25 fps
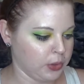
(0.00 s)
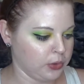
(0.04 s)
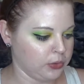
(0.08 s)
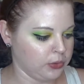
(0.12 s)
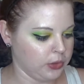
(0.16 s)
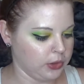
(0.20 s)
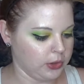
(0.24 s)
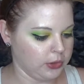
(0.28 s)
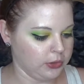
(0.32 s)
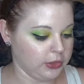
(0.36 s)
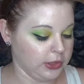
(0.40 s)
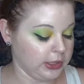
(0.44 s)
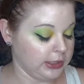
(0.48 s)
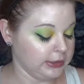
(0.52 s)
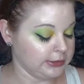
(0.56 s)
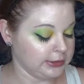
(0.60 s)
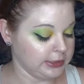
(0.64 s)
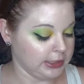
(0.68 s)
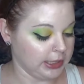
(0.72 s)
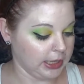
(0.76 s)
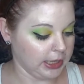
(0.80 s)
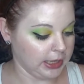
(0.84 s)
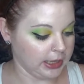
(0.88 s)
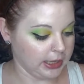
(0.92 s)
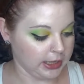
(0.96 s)
the things
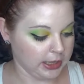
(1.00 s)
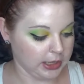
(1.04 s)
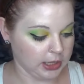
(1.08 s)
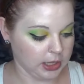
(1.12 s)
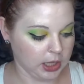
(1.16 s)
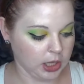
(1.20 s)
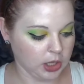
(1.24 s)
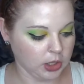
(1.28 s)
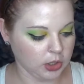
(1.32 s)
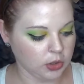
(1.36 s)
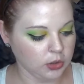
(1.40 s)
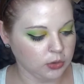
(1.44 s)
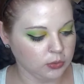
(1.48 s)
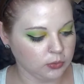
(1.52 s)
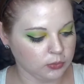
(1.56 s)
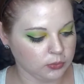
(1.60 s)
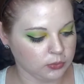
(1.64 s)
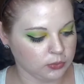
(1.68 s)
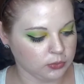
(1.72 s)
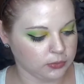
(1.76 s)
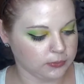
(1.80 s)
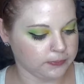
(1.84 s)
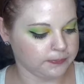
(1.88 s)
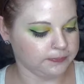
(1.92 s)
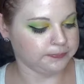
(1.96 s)
that I
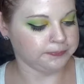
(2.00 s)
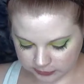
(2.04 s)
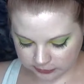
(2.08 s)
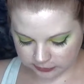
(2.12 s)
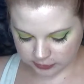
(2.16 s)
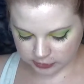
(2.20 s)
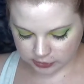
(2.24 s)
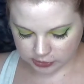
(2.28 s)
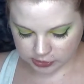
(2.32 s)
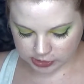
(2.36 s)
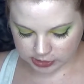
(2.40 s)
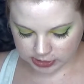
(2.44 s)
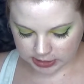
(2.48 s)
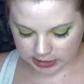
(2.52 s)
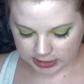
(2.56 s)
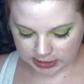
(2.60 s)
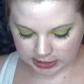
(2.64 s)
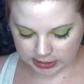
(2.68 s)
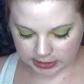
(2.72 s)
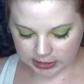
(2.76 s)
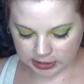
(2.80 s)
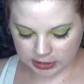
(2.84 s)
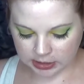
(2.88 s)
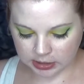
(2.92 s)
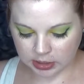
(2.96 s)
use. First
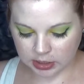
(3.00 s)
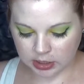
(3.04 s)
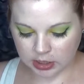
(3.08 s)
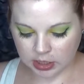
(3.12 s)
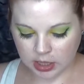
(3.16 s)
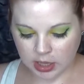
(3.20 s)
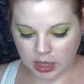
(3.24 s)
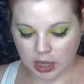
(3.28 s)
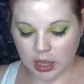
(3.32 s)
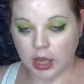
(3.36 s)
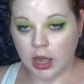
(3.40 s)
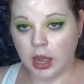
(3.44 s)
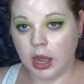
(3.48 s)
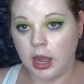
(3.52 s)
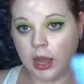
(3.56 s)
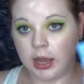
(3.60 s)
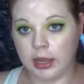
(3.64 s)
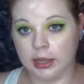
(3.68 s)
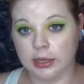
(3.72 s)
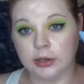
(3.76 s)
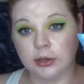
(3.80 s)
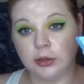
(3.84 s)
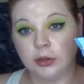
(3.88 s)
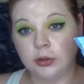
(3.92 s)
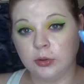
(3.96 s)
thing
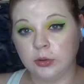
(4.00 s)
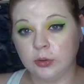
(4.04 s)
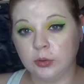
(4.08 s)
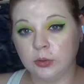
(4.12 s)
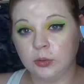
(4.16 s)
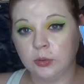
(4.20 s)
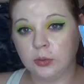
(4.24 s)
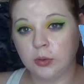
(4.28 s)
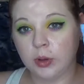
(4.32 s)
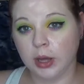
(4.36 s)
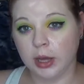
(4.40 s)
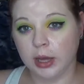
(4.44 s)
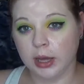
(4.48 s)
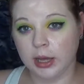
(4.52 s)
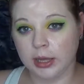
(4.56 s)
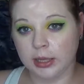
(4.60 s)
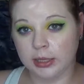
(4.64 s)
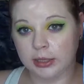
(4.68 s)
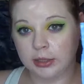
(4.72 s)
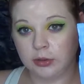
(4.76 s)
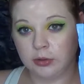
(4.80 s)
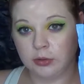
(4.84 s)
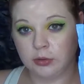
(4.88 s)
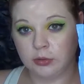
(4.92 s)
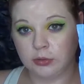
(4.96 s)
I do, I
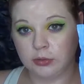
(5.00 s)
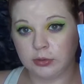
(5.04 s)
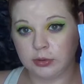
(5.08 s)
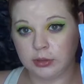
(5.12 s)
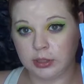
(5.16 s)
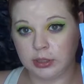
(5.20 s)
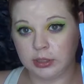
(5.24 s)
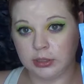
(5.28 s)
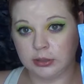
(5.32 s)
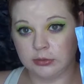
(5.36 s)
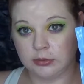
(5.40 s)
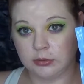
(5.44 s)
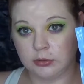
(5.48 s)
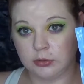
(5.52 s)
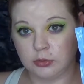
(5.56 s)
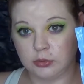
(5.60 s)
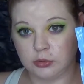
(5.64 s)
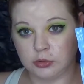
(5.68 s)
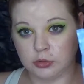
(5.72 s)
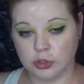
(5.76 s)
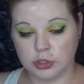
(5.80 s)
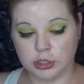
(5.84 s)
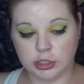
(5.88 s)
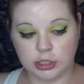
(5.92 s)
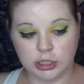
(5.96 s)
use these
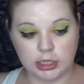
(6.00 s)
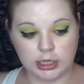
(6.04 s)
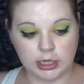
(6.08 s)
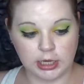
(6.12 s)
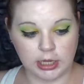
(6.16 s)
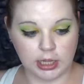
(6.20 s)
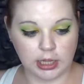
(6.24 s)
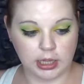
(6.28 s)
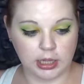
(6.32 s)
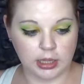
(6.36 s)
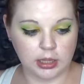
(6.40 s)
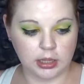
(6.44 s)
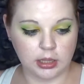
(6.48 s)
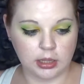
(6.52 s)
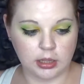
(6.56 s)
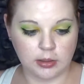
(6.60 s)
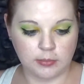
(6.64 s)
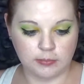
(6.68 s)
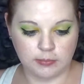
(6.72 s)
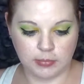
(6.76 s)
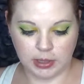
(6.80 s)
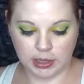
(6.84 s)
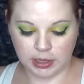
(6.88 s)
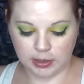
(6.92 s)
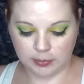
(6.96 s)
Neutrogena
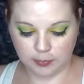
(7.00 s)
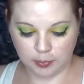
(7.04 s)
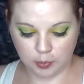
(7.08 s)
makeup